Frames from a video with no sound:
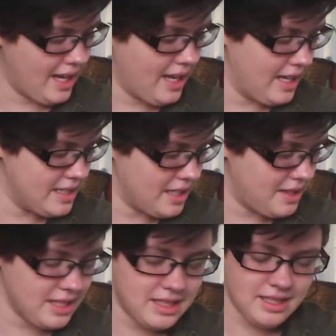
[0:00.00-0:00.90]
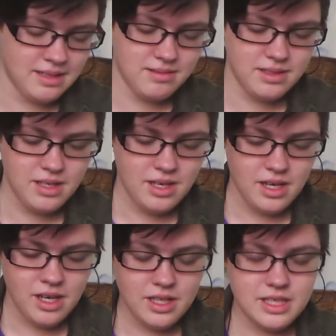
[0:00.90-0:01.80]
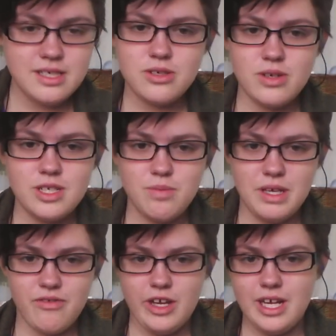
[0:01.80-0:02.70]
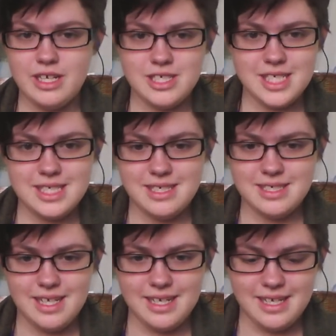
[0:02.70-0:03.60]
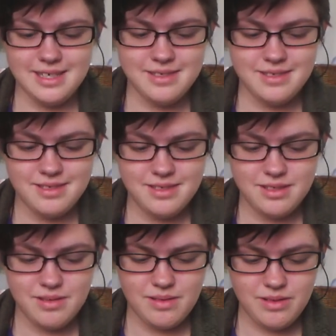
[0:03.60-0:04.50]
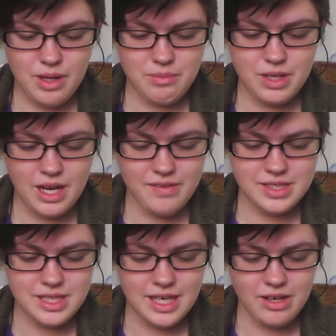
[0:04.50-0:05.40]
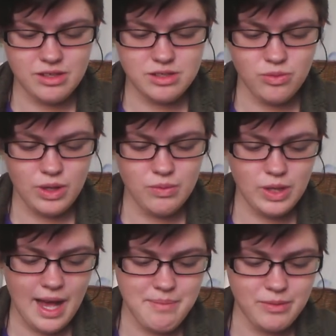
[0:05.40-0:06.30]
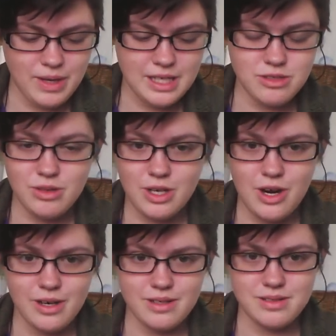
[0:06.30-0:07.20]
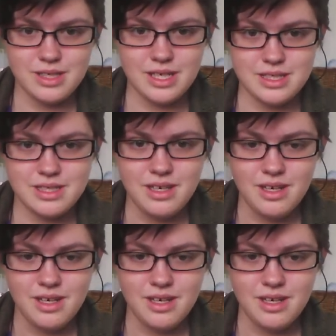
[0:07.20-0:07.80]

And I think that this is going to be a very interesting study. I'm kind of excited as to what will happen when I do the cards, because